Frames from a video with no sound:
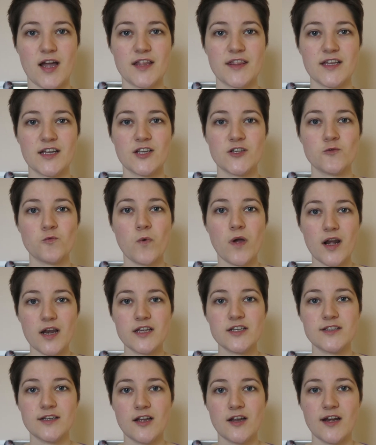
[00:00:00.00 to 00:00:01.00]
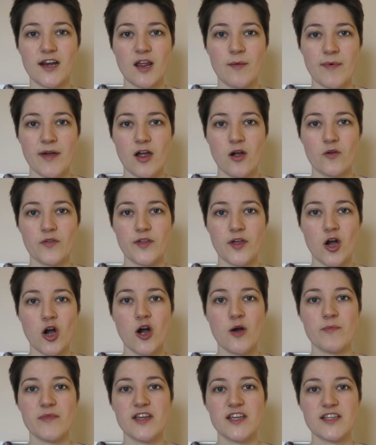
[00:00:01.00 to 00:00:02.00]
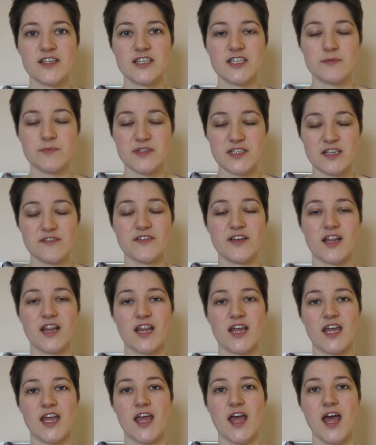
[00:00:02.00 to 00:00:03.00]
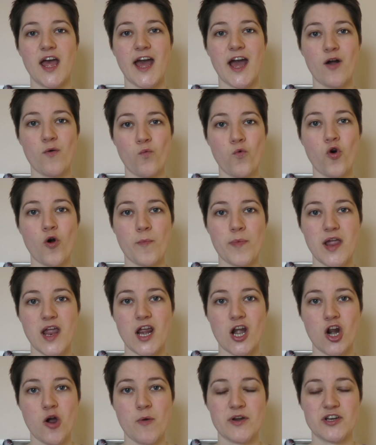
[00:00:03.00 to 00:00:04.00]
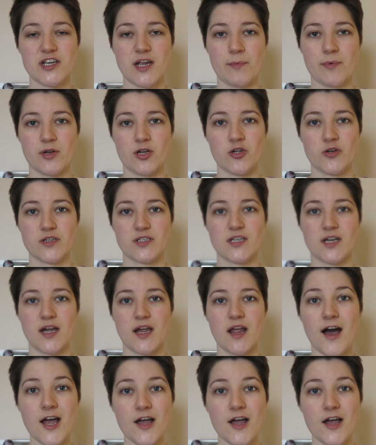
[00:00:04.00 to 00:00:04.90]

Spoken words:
I think as well as learning about the army specifically and what being an army chaplain looks like,